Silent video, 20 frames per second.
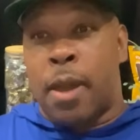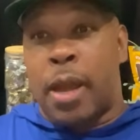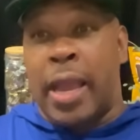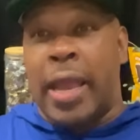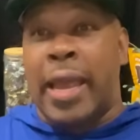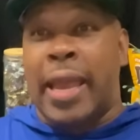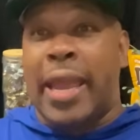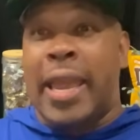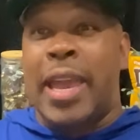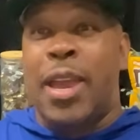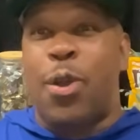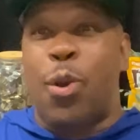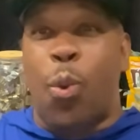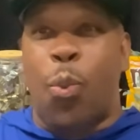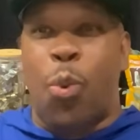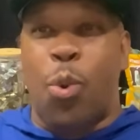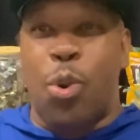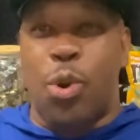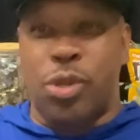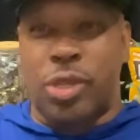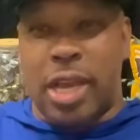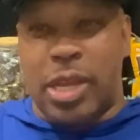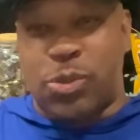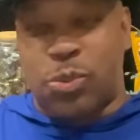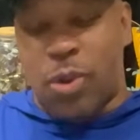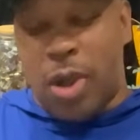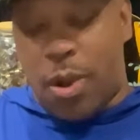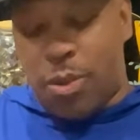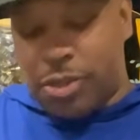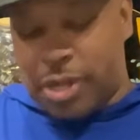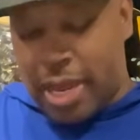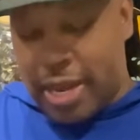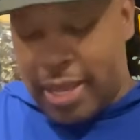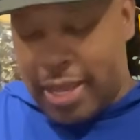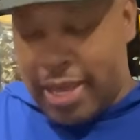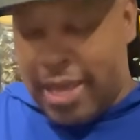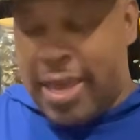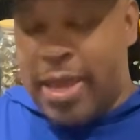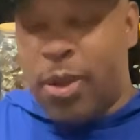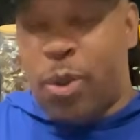in Inglewood. That's where I was at, in
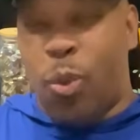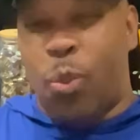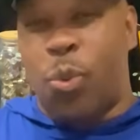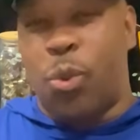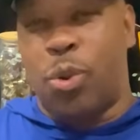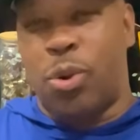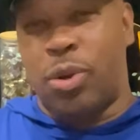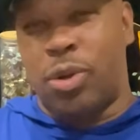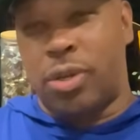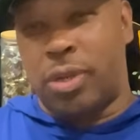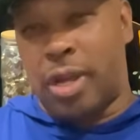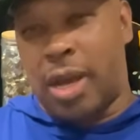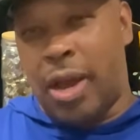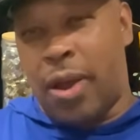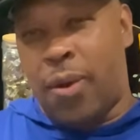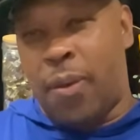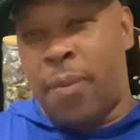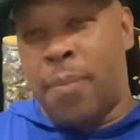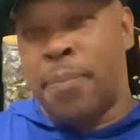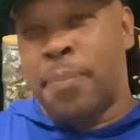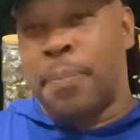Inglewood, y'all.